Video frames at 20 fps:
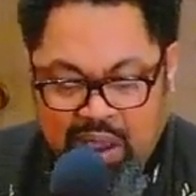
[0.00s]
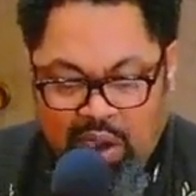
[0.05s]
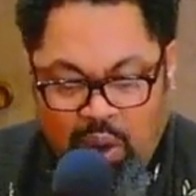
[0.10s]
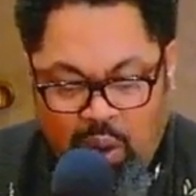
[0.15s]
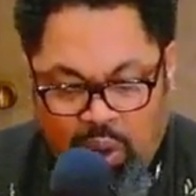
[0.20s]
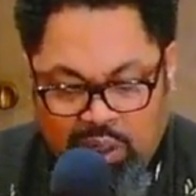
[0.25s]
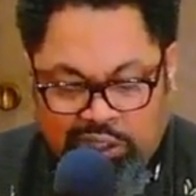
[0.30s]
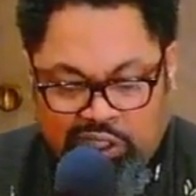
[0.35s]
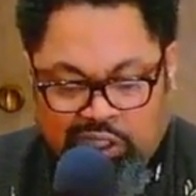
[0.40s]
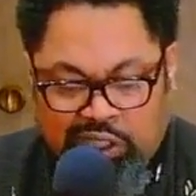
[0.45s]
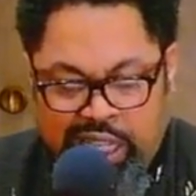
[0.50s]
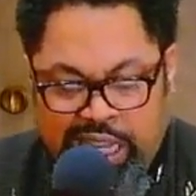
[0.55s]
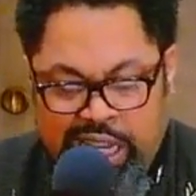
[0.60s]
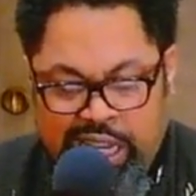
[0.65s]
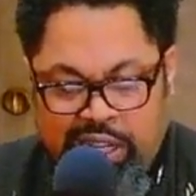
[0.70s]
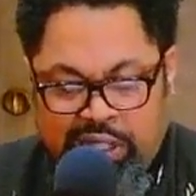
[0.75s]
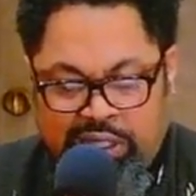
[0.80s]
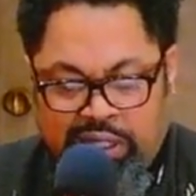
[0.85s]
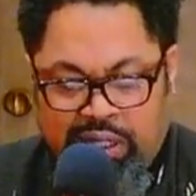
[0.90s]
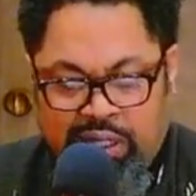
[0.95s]
or
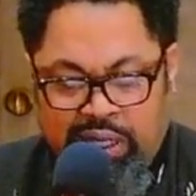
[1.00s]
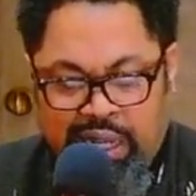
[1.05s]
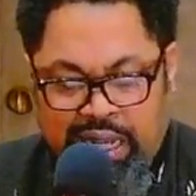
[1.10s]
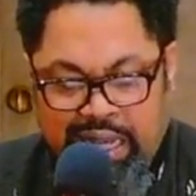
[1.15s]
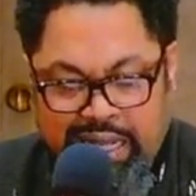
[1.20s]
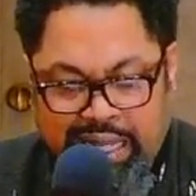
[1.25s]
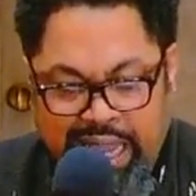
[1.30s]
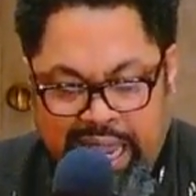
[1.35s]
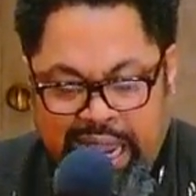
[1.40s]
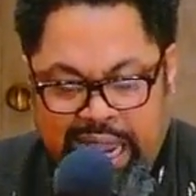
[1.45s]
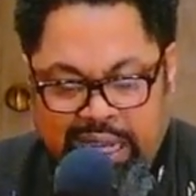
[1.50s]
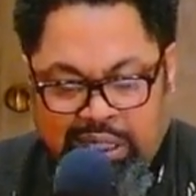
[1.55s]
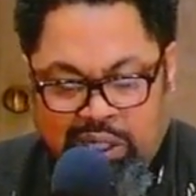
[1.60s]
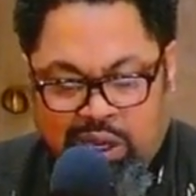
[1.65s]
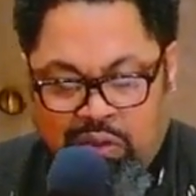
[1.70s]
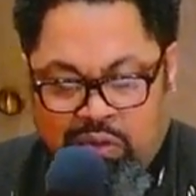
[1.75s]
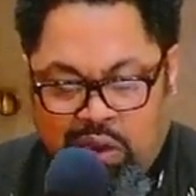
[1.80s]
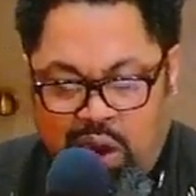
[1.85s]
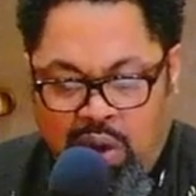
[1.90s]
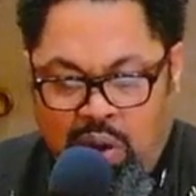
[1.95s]
Caesar in the days
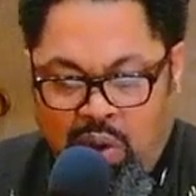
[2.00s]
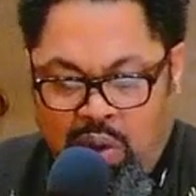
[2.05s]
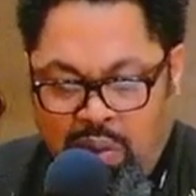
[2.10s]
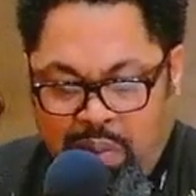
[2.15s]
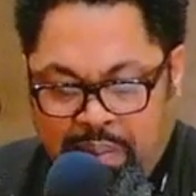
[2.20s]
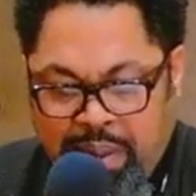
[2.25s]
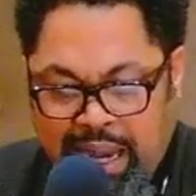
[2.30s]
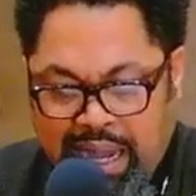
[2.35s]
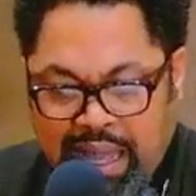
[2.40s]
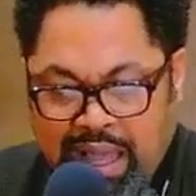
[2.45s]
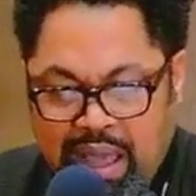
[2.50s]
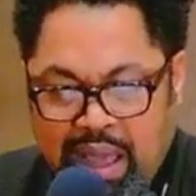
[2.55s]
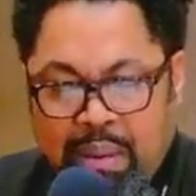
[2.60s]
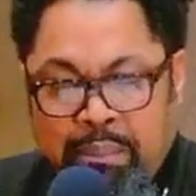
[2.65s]
of Rome, uh,